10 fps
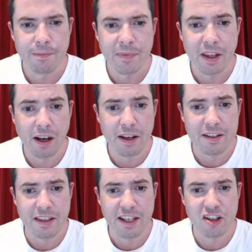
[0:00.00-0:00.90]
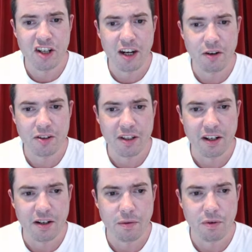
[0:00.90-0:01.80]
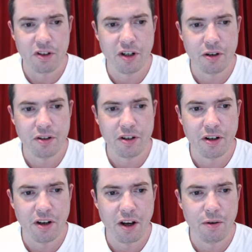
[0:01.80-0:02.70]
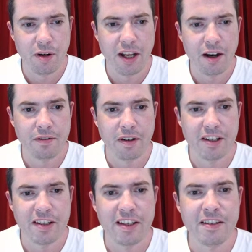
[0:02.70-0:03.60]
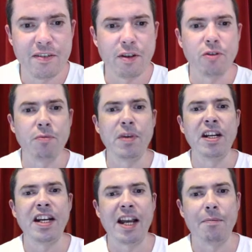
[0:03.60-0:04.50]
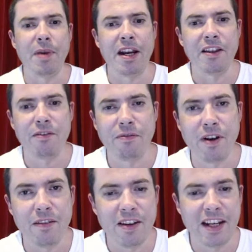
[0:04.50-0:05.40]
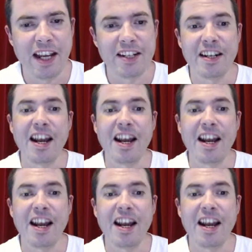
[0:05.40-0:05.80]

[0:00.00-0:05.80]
The last of these, Jane Austen, was chosen only after an extensive social media campaign and the threat of litigation.